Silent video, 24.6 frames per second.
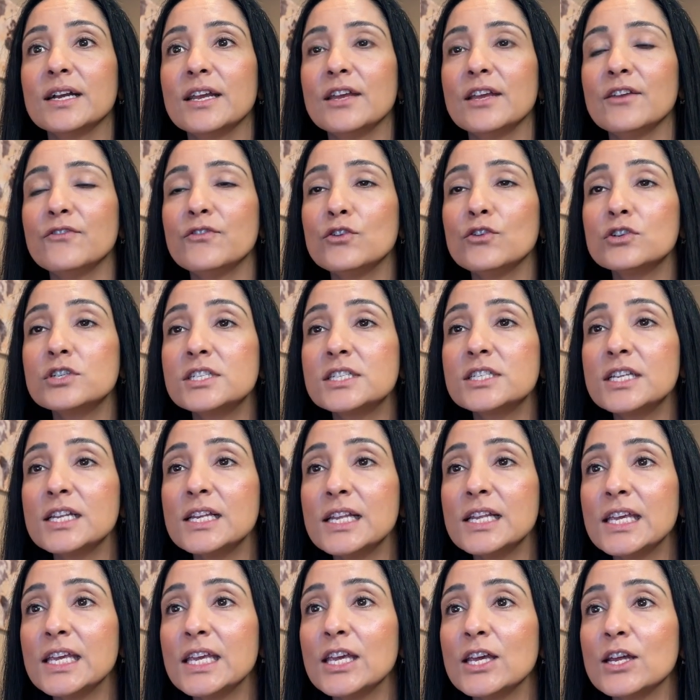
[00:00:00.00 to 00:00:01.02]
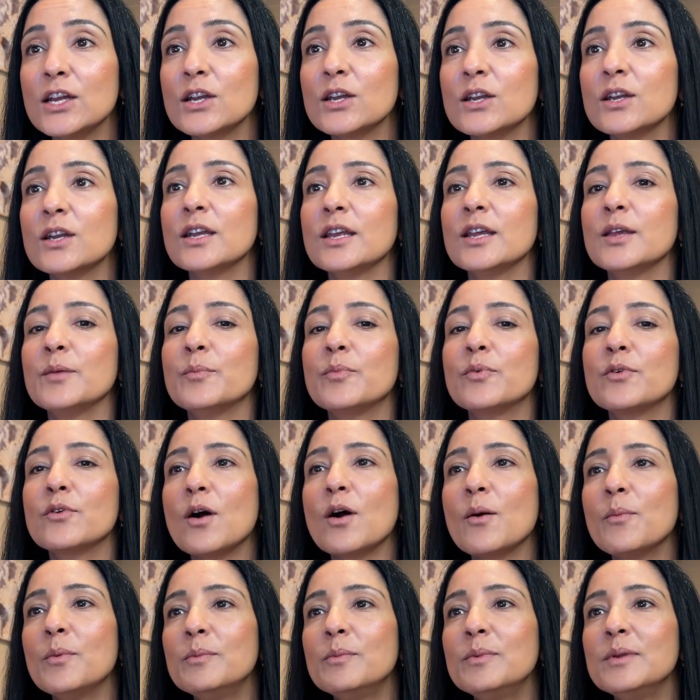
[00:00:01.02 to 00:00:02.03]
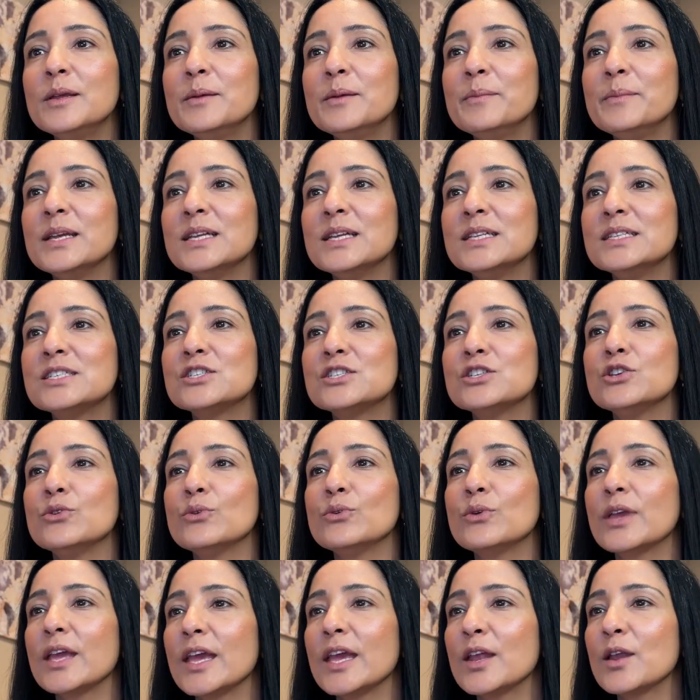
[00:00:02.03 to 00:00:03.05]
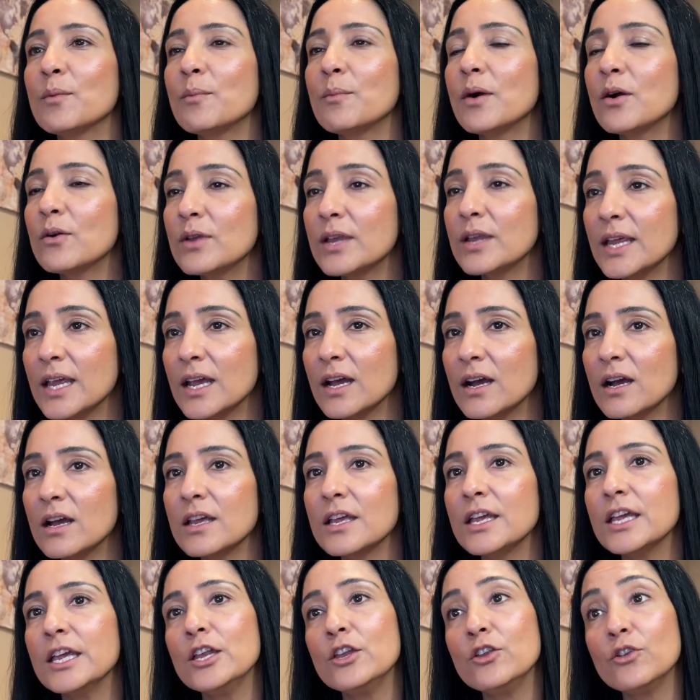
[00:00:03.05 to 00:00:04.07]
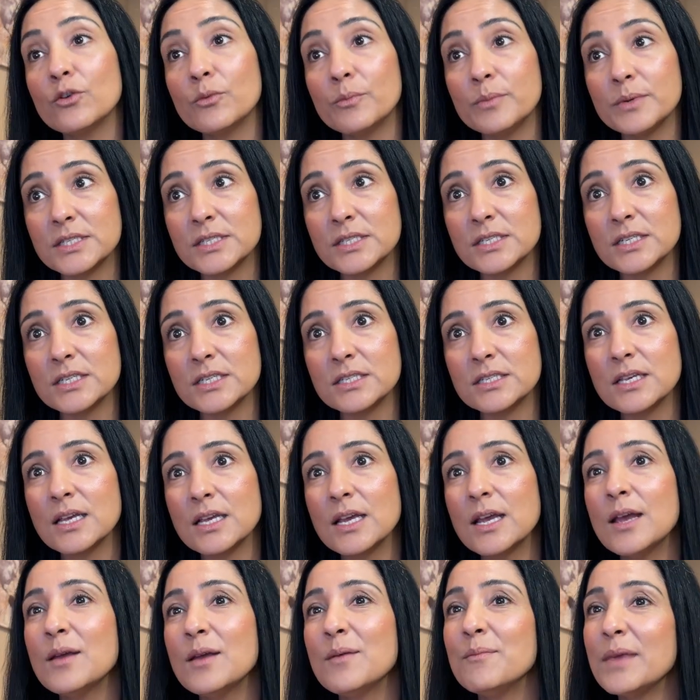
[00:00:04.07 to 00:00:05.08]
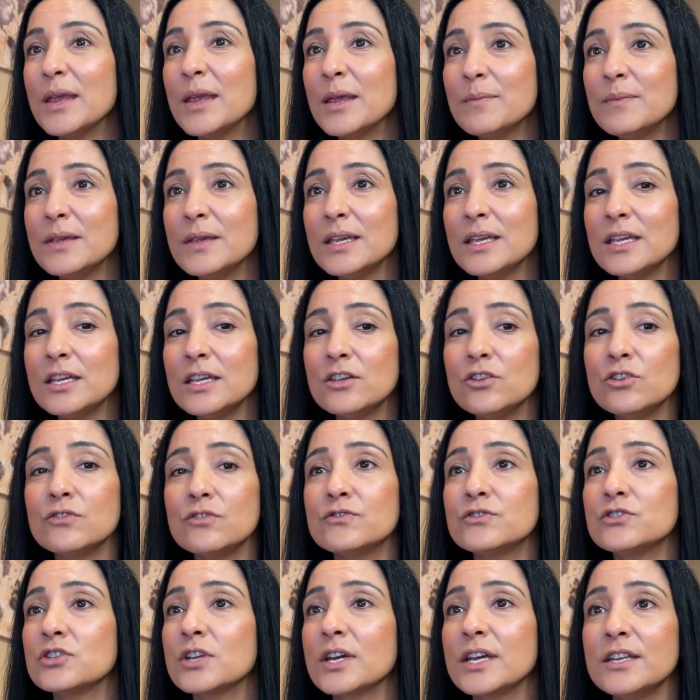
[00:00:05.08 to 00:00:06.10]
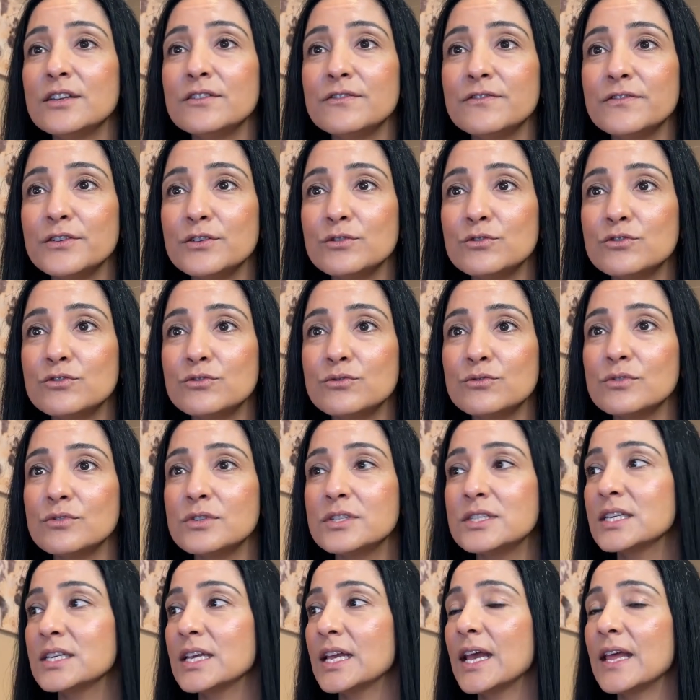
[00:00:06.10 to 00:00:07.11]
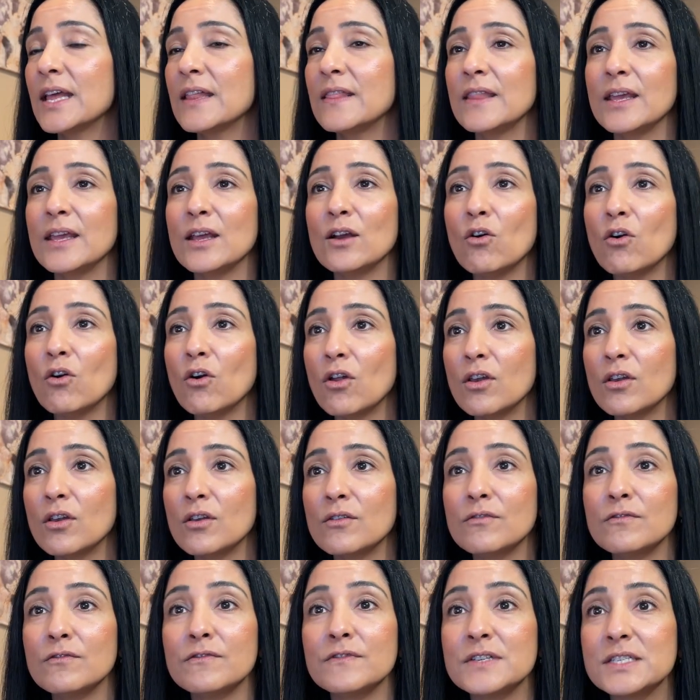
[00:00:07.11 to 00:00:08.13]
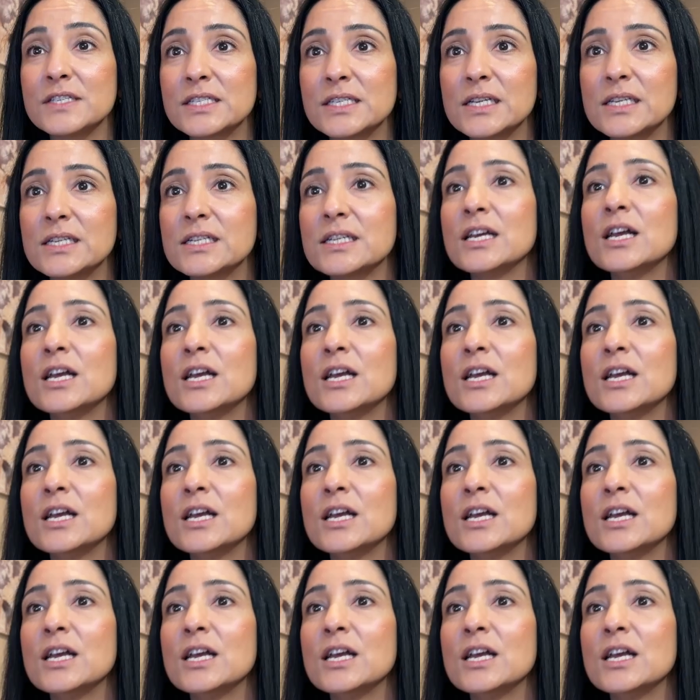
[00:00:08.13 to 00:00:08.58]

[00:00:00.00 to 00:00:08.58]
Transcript: if you're still here, it probably means you care about AI in your business. Maybe you've tried a few tools and they all fizzled,